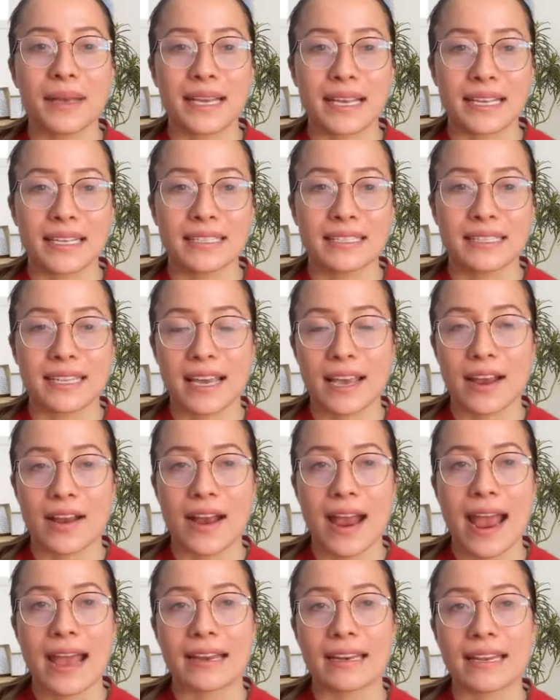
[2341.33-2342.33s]
is
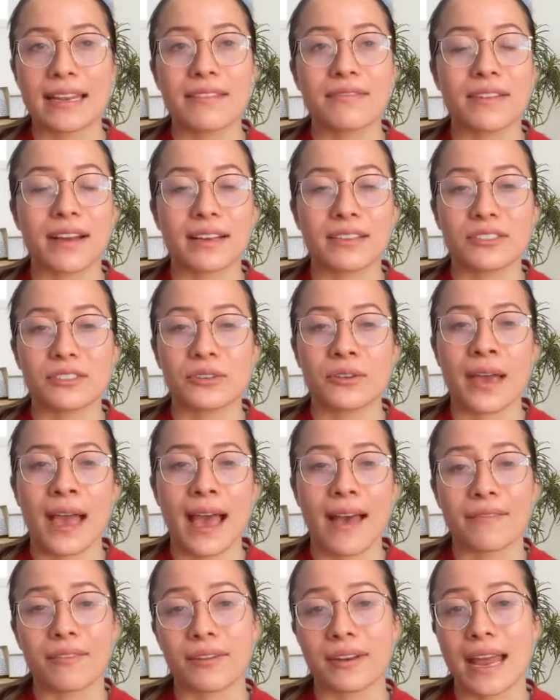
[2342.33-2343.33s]
there any advice you
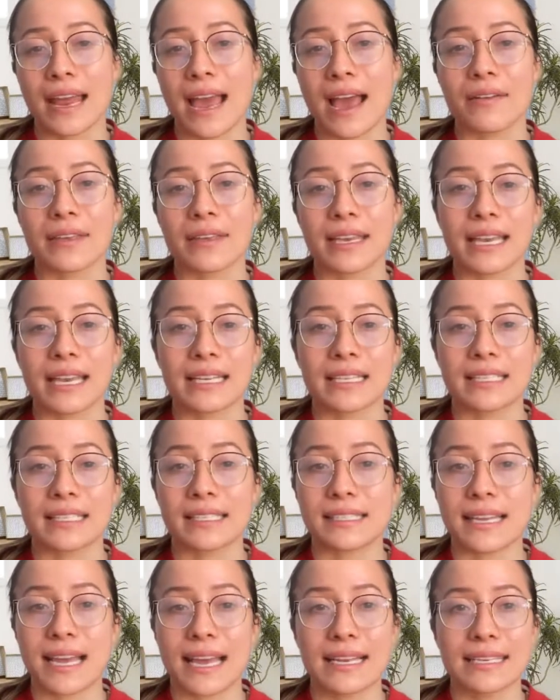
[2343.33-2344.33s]
have on how they can
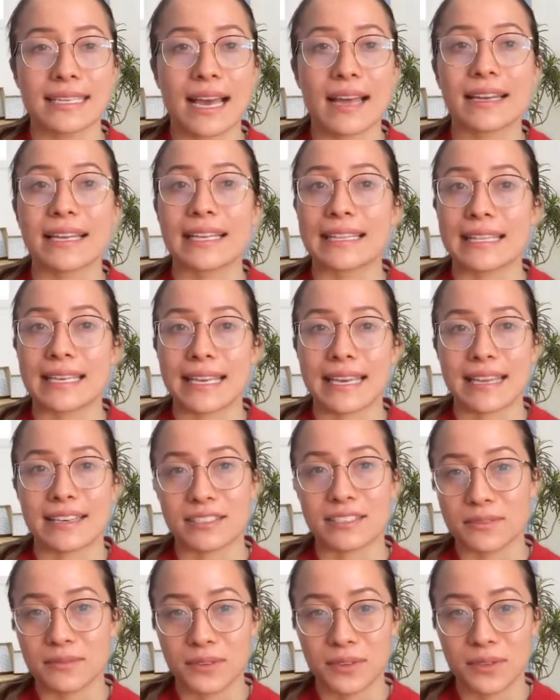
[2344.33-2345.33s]
stand out in the
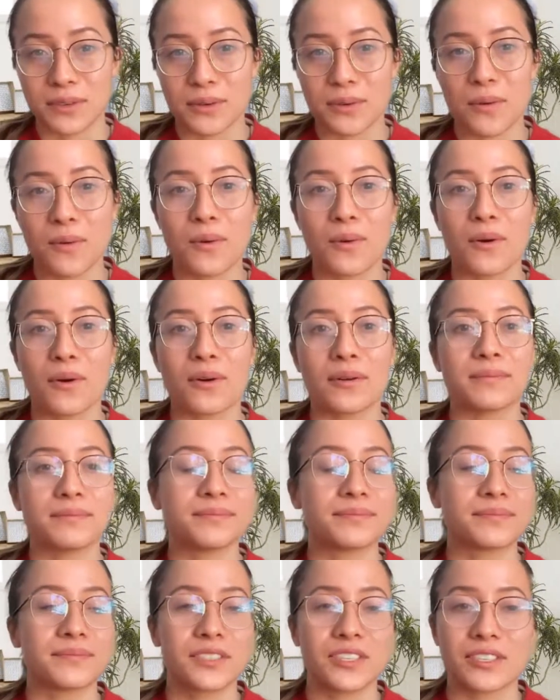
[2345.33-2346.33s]
interview or
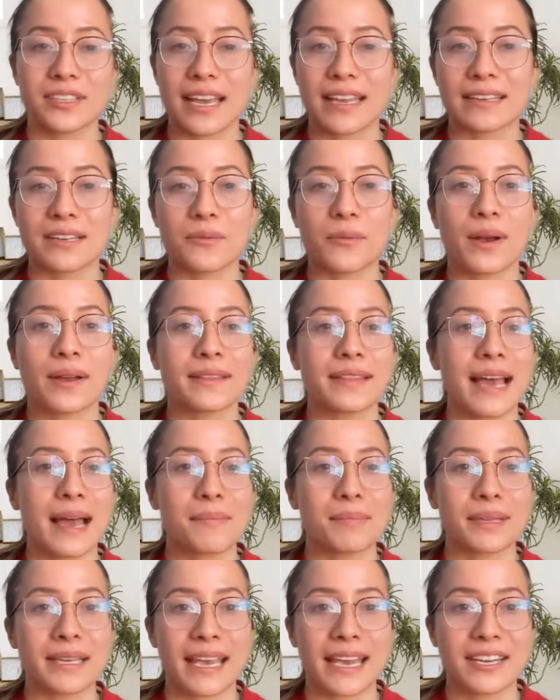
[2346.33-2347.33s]
just anywhere in the
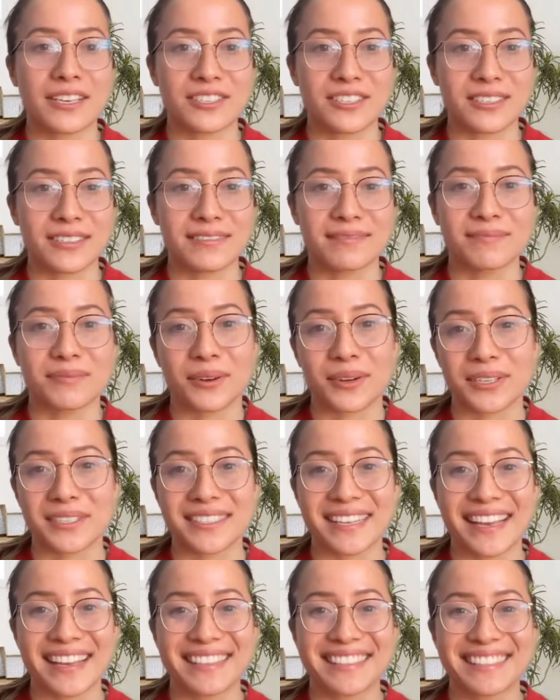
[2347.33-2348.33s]
application
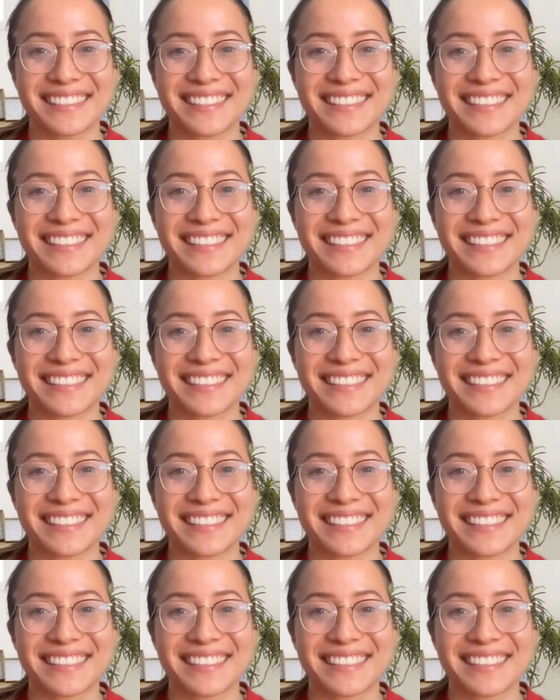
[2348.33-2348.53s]
process?